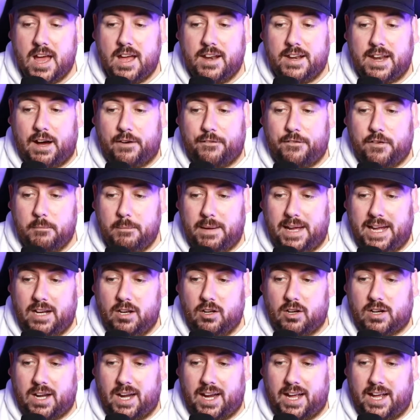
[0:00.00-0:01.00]
Now, for me,
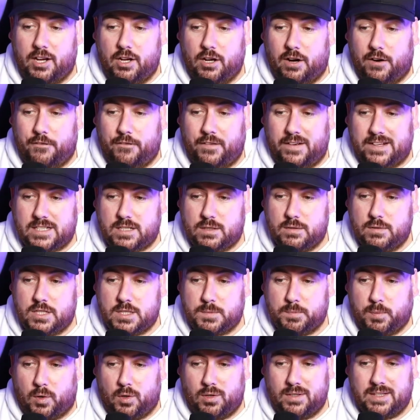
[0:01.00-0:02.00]
luckily enough, it's
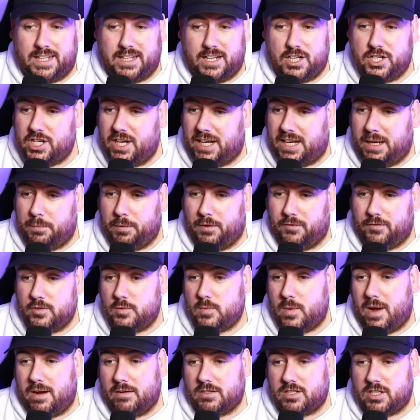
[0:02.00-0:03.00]
spawned in a Jigglypuff as
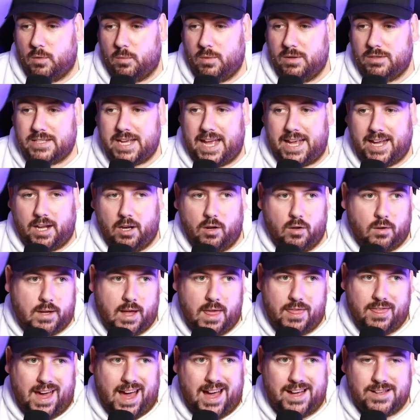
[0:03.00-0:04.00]
well. So we'll take a look
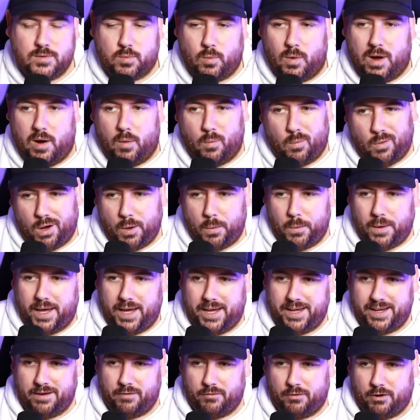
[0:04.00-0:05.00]
at that as well while we're
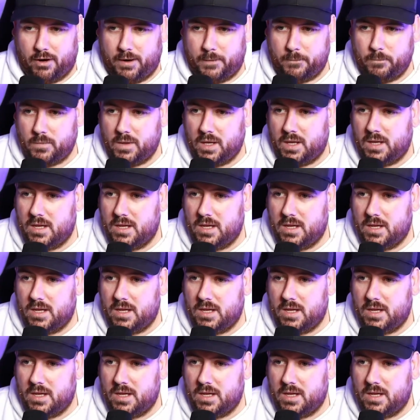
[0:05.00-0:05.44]
here, right?